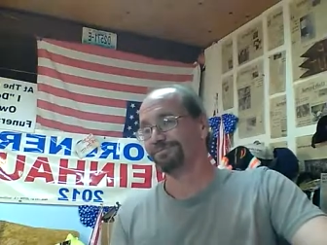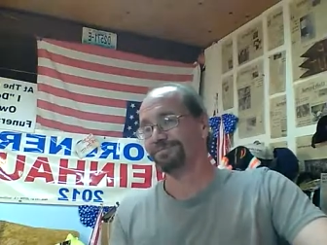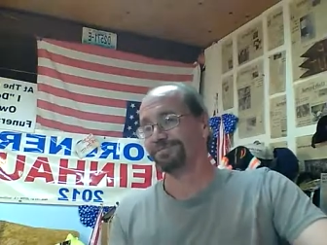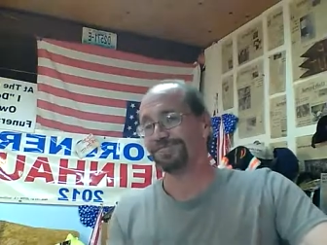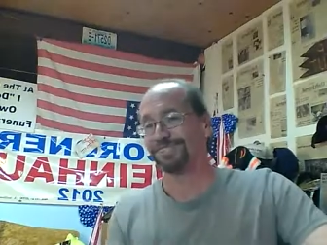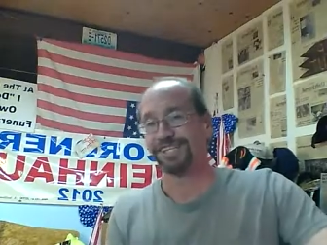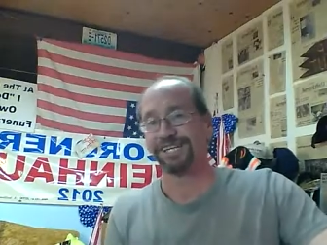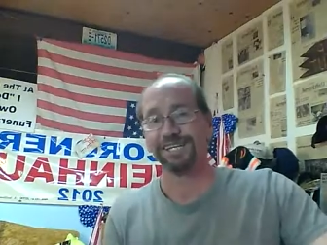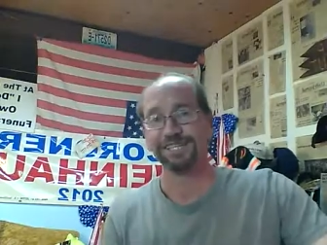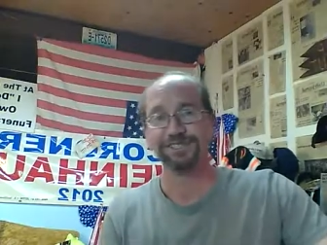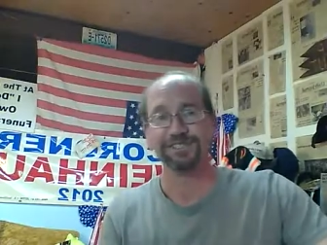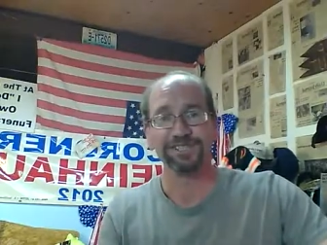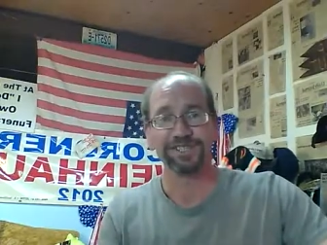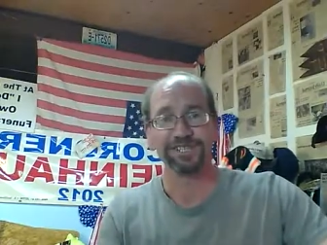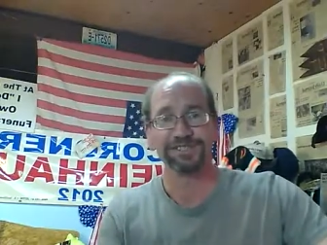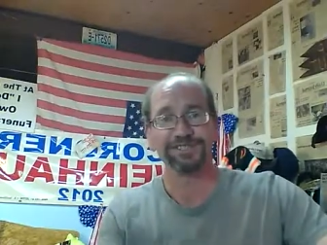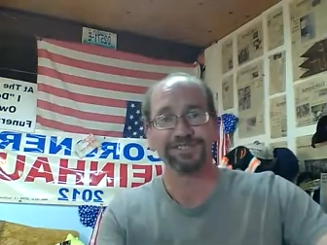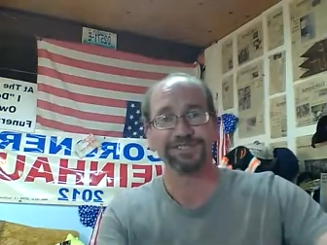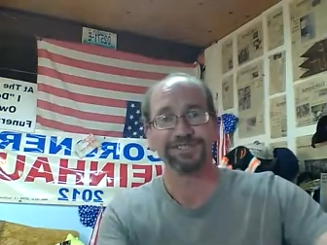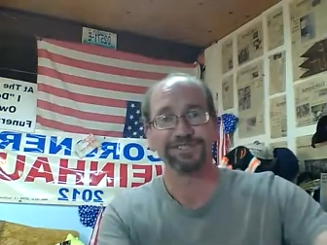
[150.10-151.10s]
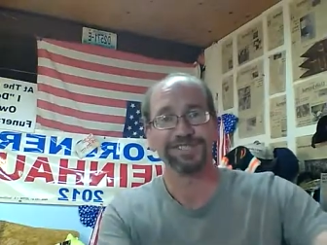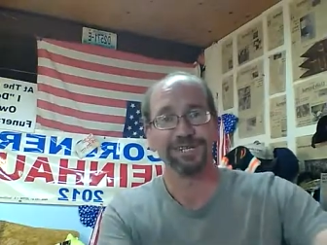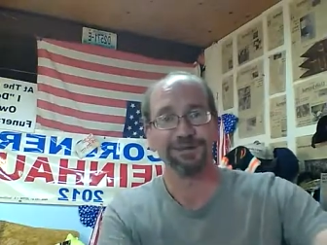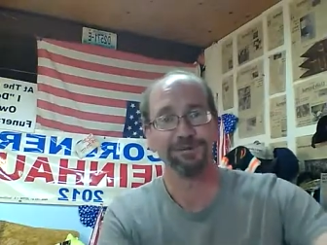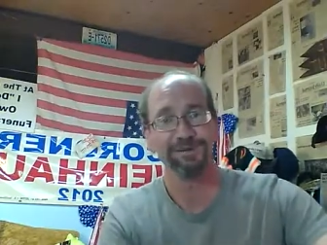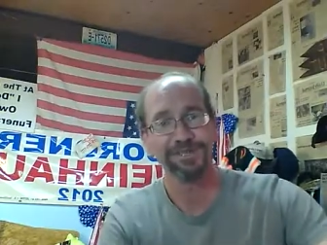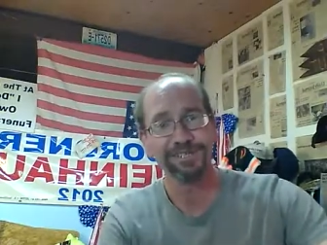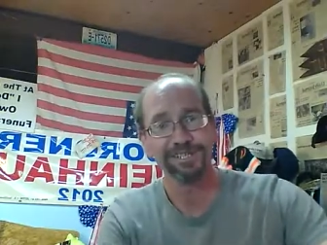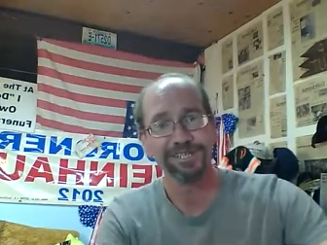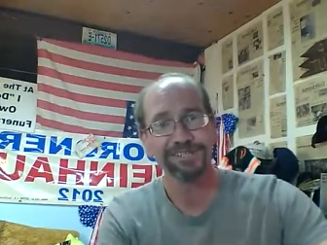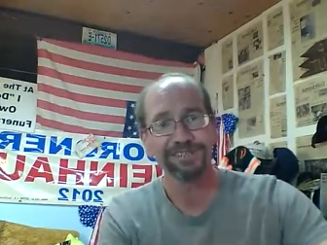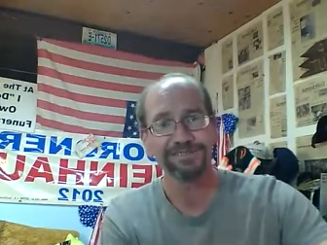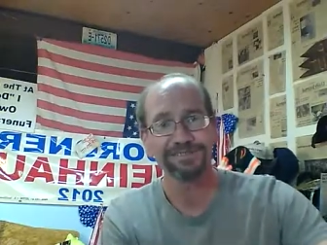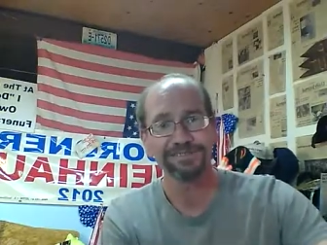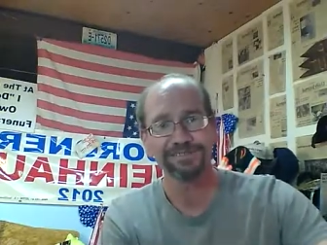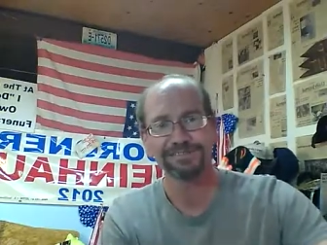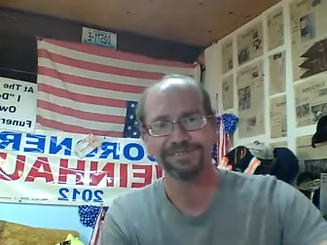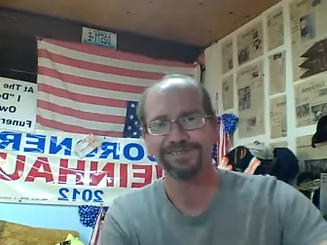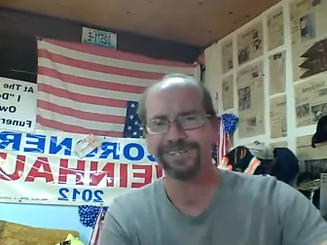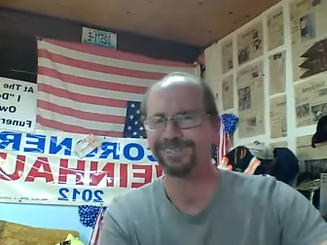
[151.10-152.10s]
selling justice. Now, wouldn't
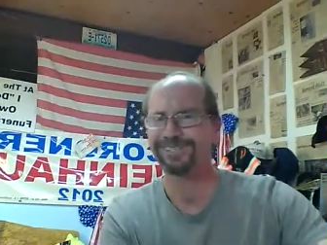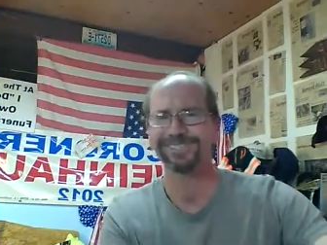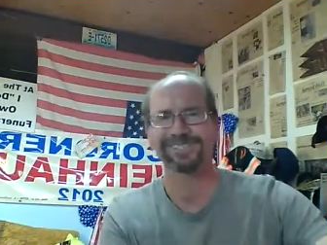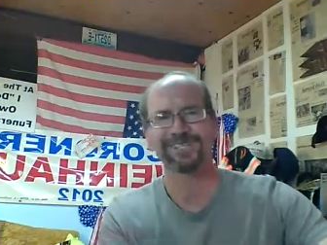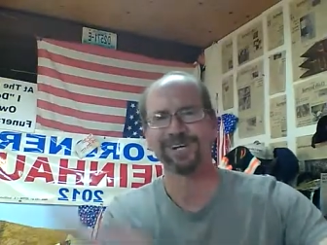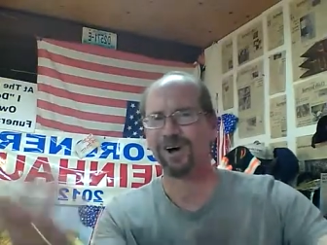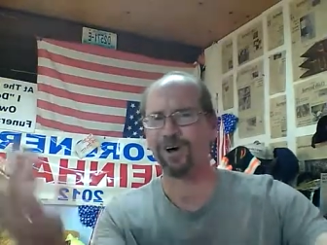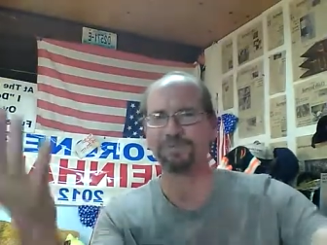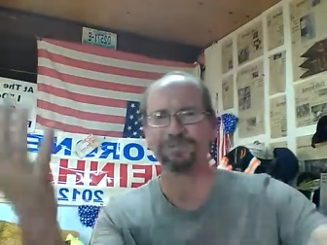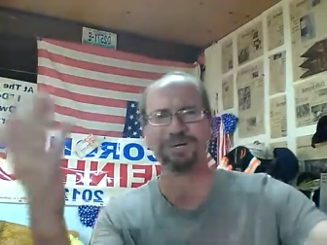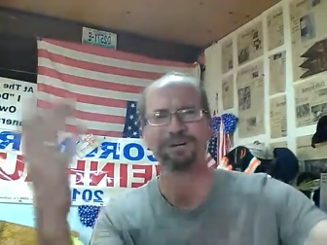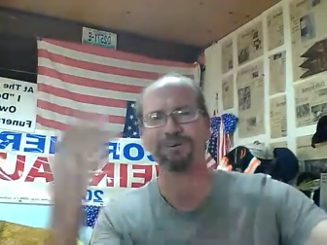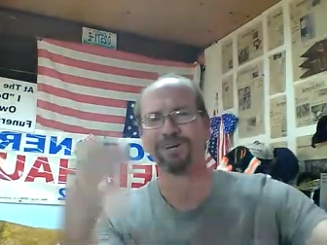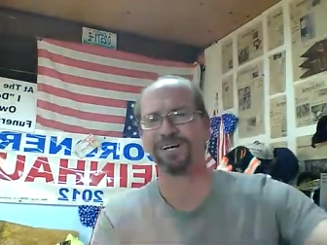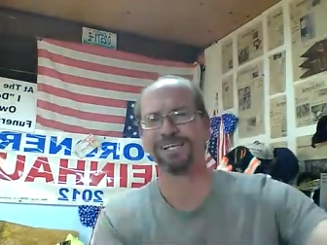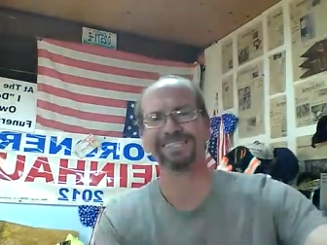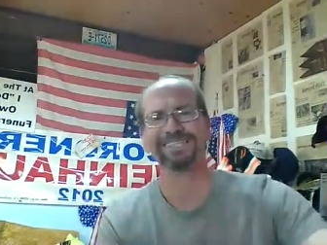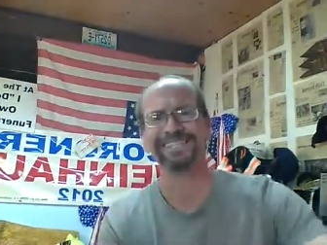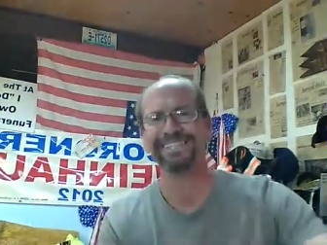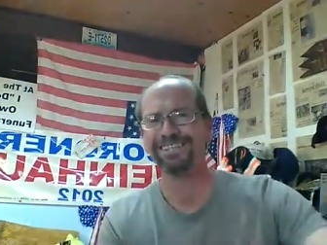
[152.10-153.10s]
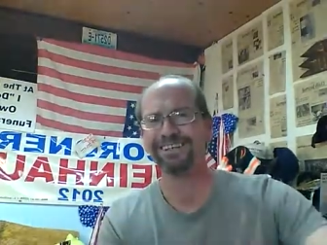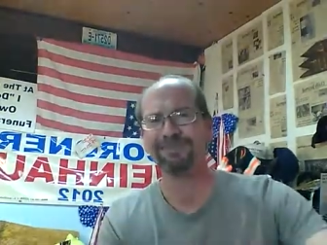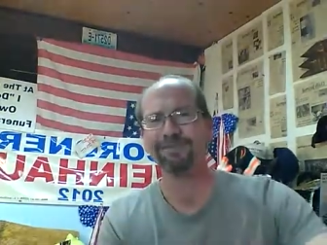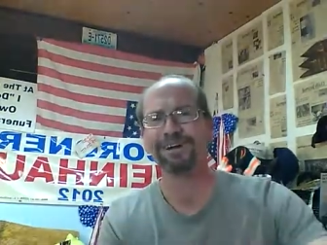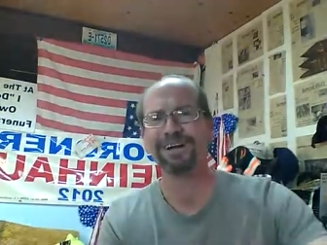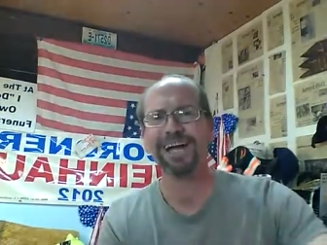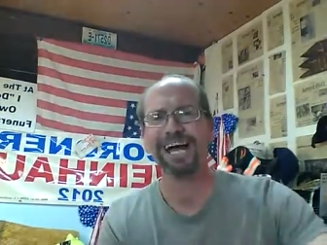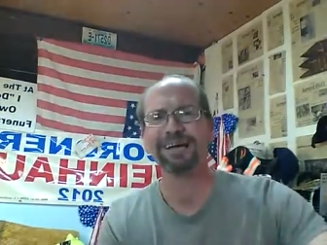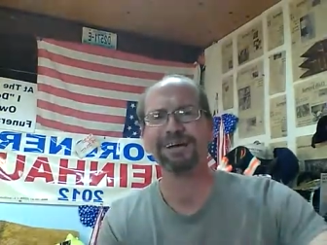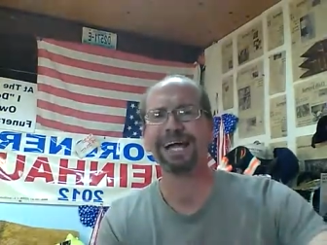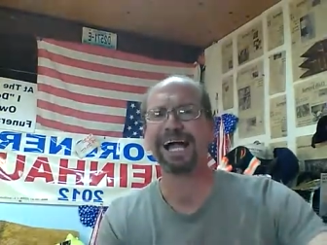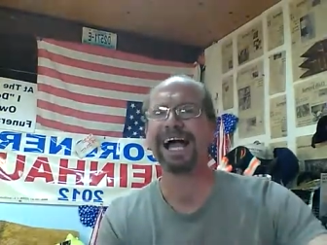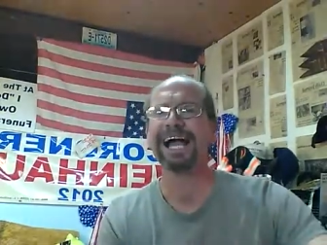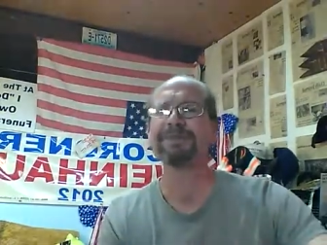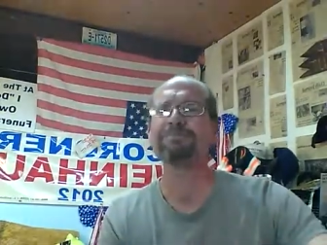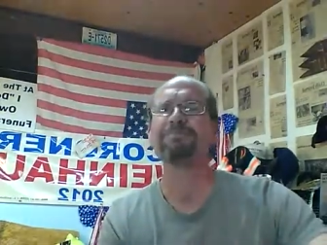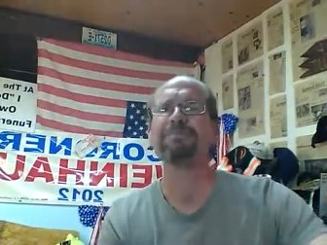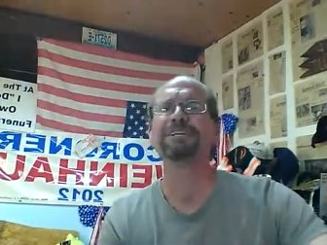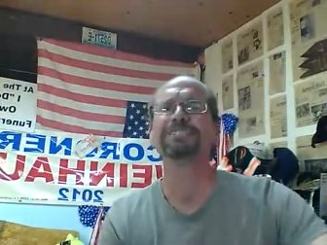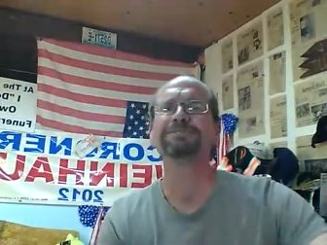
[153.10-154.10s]
it? Just call me crazy. You know what?
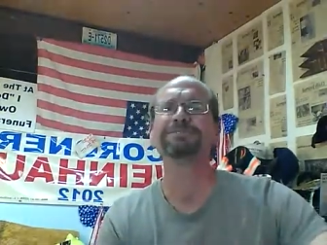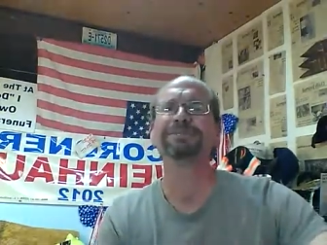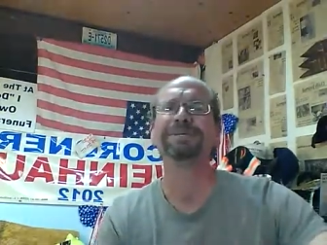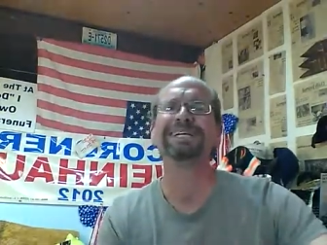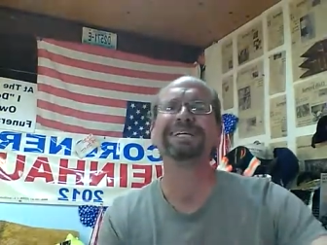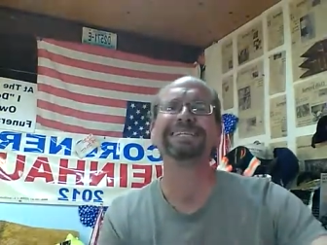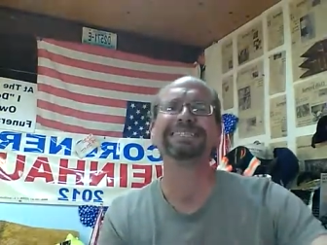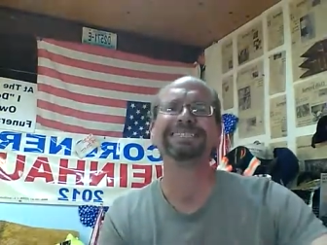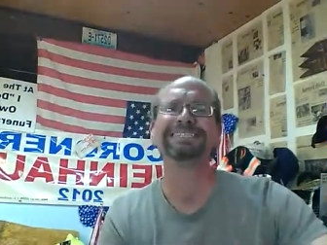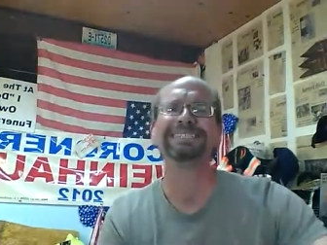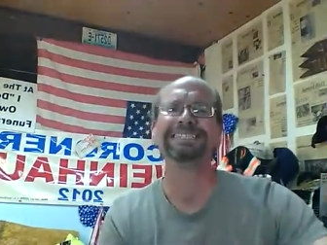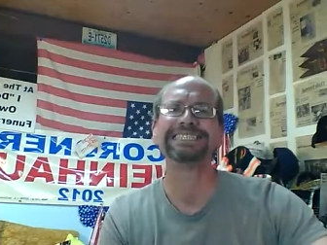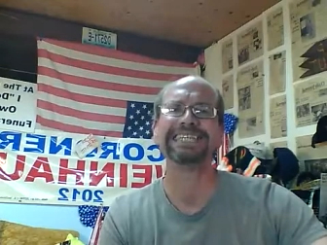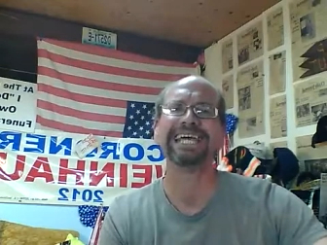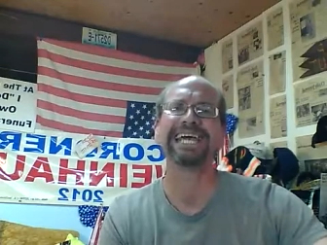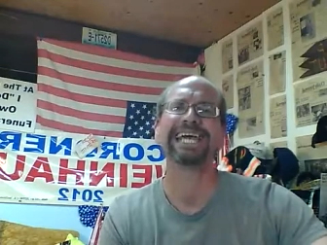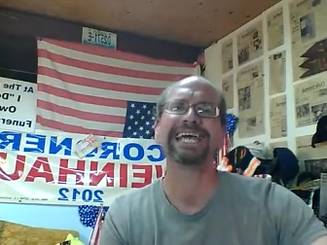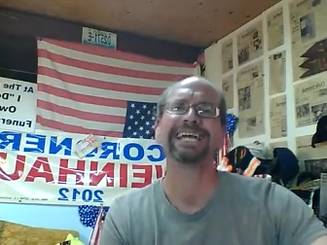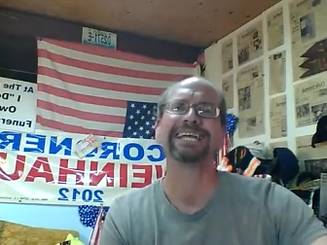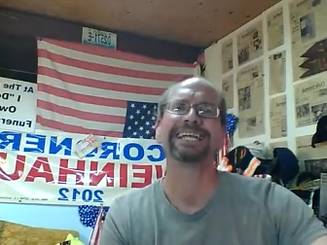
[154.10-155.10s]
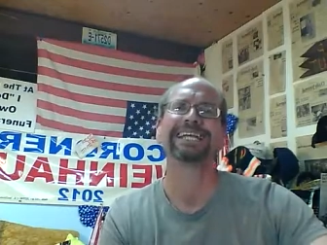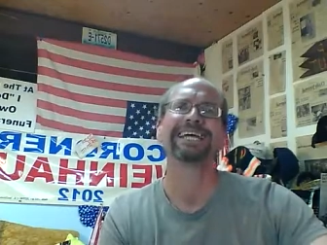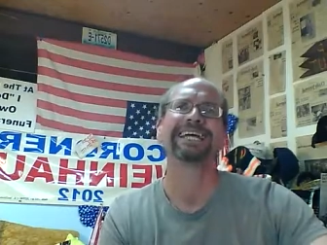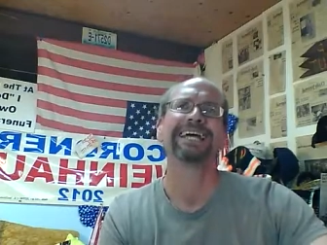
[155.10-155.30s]
I must be insane.